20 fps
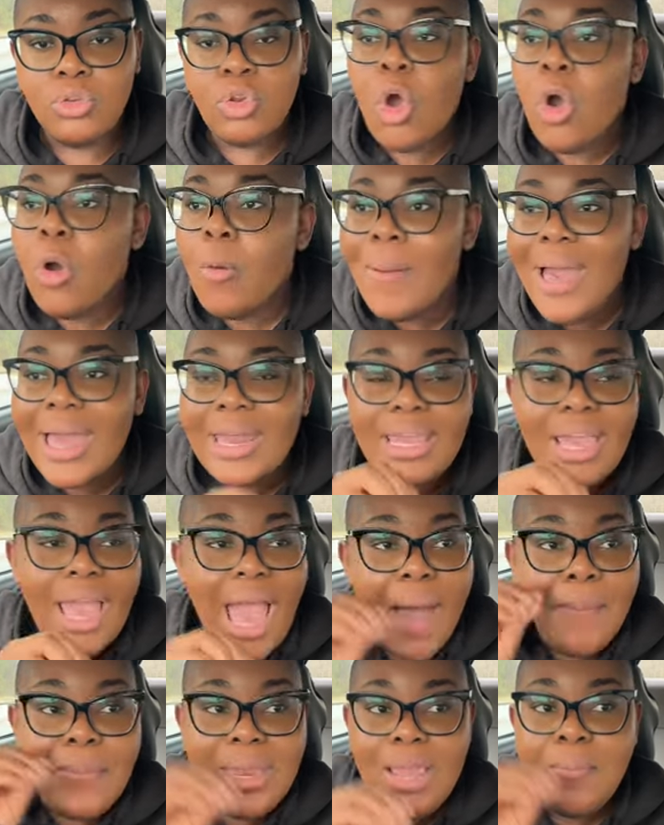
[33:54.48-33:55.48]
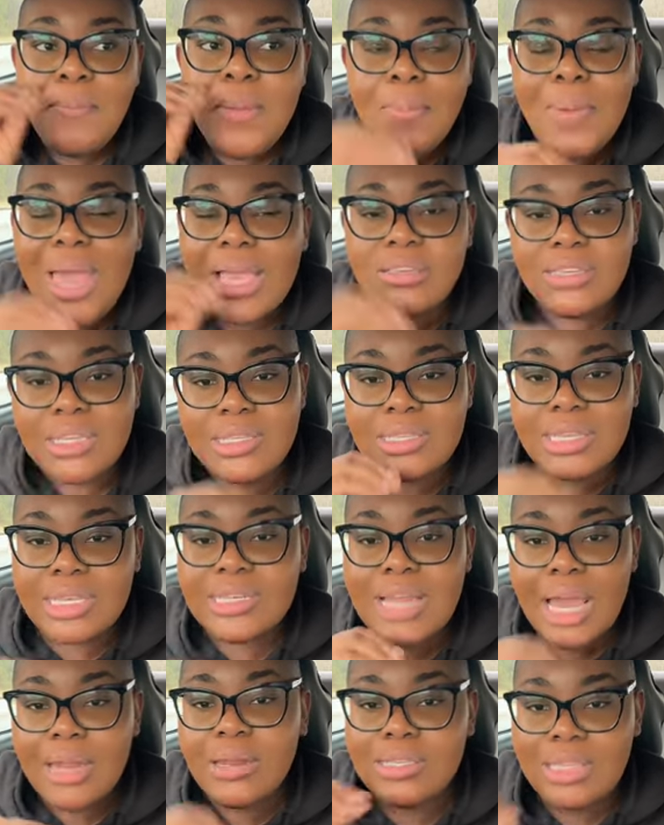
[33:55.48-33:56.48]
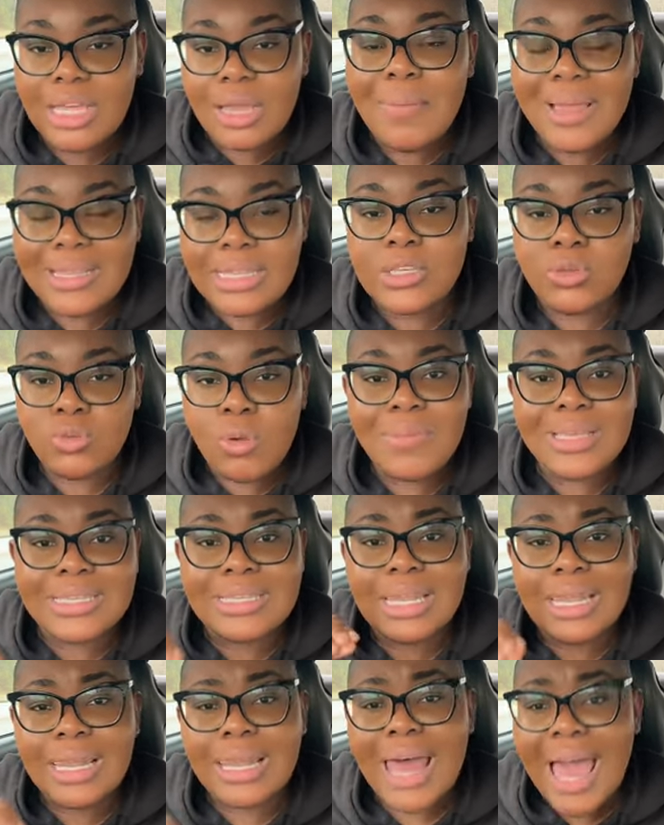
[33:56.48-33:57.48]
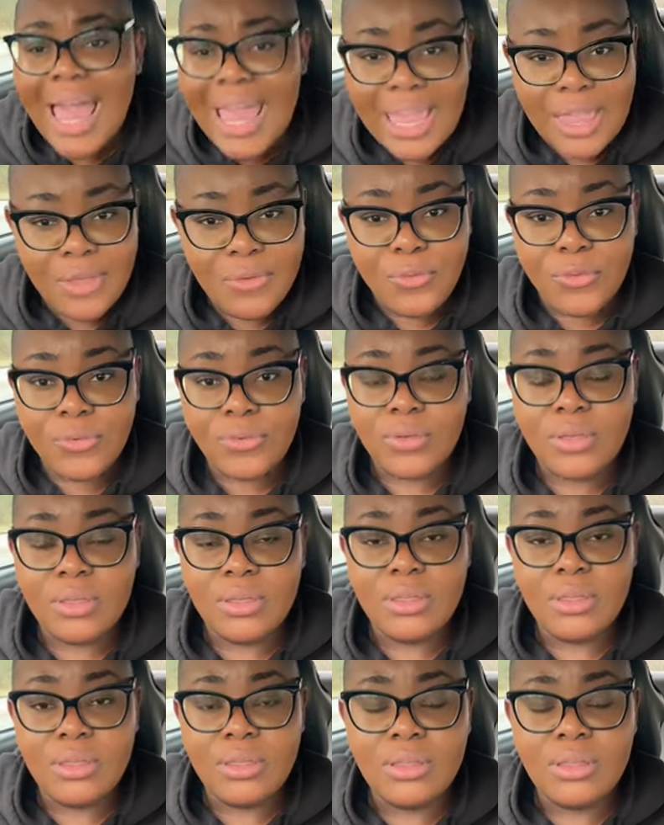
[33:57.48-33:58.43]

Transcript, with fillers: Nobody, how many people actually sit down and think about this woman's life?